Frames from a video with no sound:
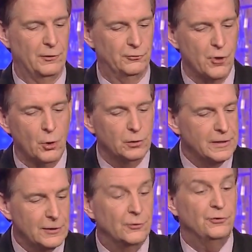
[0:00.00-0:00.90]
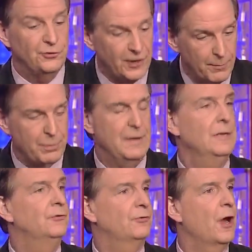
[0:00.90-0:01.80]
There's no leadership
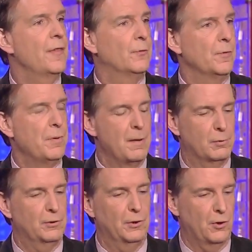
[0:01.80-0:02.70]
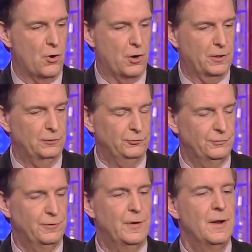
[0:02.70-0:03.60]
inside the Republican
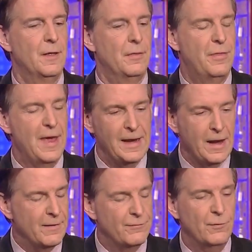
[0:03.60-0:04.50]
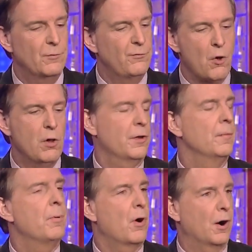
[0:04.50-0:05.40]
caucus. They have fallen
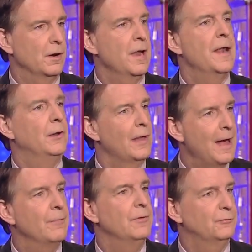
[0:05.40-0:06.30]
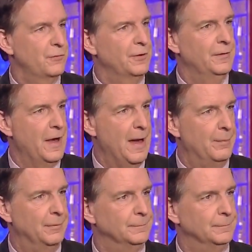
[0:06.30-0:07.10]
apart and allowed this thing to happen.